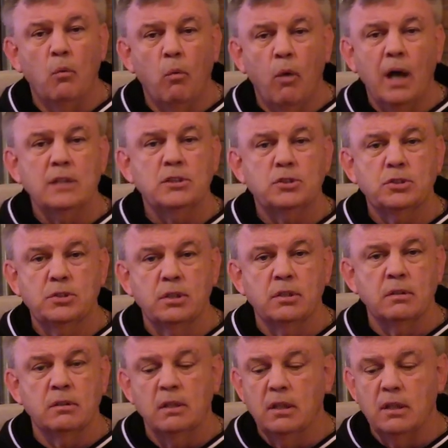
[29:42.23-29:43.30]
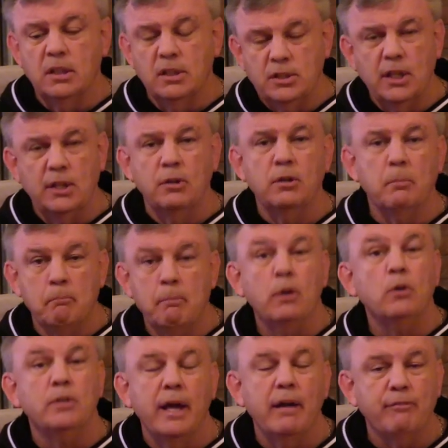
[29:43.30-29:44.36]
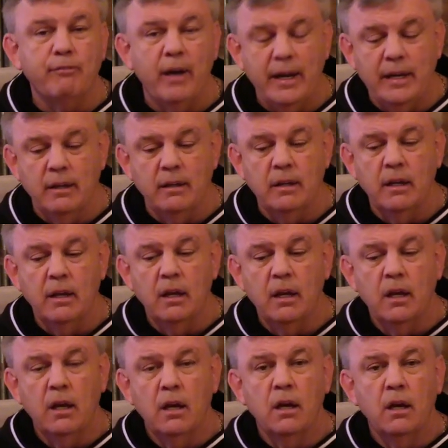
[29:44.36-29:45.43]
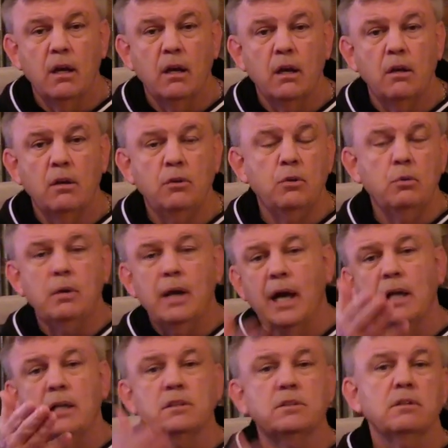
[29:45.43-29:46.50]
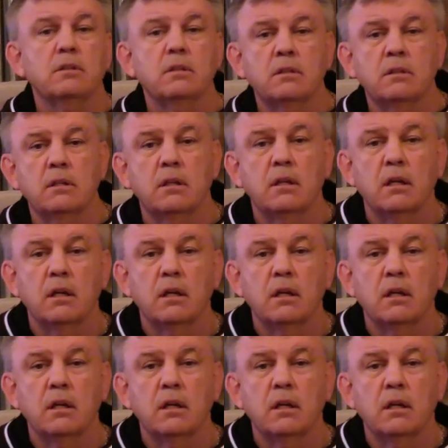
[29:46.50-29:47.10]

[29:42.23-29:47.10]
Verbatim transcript: wants to continue to build their fighter. You guys are uh,